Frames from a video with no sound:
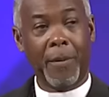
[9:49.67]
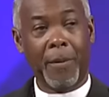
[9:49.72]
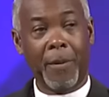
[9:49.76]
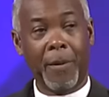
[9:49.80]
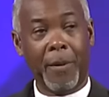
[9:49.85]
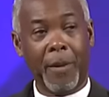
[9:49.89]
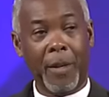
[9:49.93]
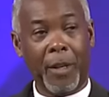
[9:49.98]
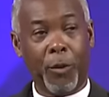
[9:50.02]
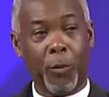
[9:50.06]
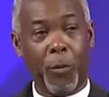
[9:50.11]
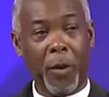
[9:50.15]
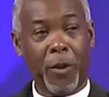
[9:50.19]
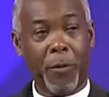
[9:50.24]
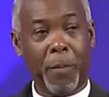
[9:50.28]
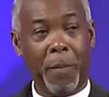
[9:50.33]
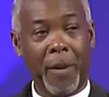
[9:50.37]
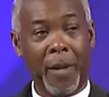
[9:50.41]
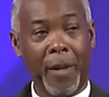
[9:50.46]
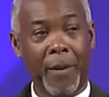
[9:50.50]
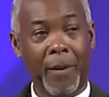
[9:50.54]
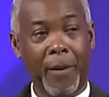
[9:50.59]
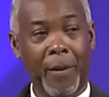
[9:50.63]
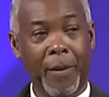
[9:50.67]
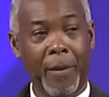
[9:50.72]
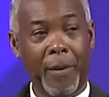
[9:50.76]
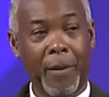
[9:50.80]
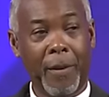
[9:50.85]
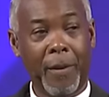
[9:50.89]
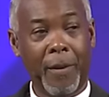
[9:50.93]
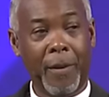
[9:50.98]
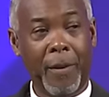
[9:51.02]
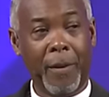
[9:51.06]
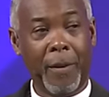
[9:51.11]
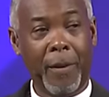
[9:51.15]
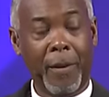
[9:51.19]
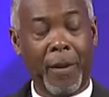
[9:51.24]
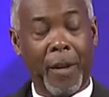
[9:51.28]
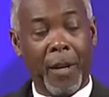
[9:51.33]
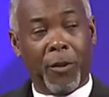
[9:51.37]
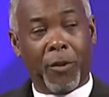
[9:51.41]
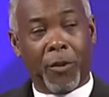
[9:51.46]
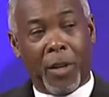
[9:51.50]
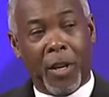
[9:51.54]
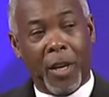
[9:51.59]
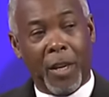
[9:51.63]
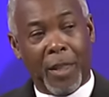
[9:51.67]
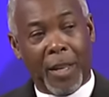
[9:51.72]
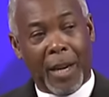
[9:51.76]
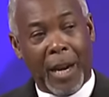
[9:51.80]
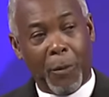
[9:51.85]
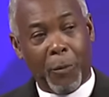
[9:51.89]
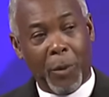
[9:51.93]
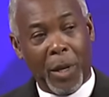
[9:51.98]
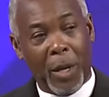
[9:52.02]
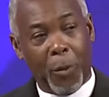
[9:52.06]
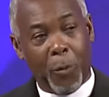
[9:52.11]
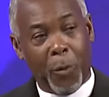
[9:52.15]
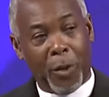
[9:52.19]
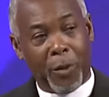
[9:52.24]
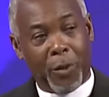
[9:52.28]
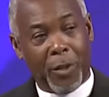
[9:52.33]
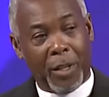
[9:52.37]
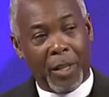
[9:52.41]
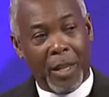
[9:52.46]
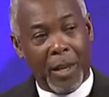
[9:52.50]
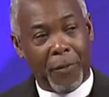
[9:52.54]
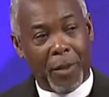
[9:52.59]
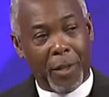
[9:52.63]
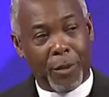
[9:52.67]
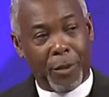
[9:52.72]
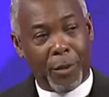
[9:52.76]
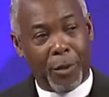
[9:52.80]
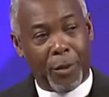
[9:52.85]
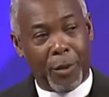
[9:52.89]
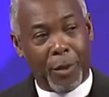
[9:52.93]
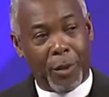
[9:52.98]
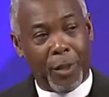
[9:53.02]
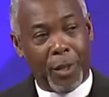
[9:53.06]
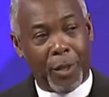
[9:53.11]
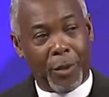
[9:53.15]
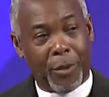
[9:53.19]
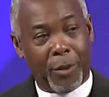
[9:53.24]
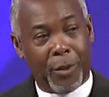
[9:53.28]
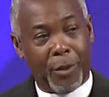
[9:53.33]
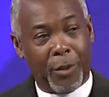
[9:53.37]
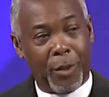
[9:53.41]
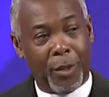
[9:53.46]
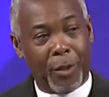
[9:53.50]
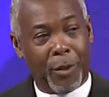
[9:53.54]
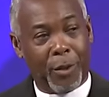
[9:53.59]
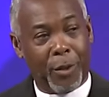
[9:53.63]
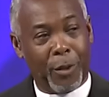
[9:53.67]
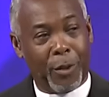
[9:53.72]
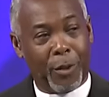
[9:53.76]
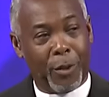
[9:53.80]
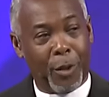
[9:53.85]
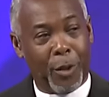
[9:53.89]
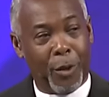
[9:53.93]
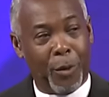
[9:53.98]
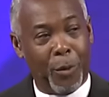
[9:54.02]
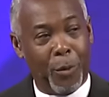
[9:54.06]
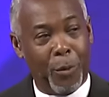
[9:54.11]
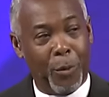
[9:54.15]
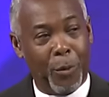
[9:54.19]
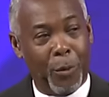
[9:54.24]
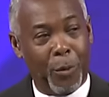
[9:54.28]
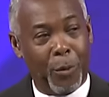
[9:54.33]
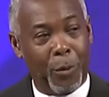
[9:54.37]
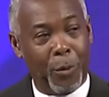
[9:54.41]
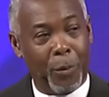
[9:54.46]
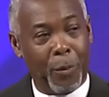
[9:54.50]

is with me. Here's a key that I really want to give it to you. This, this is the whole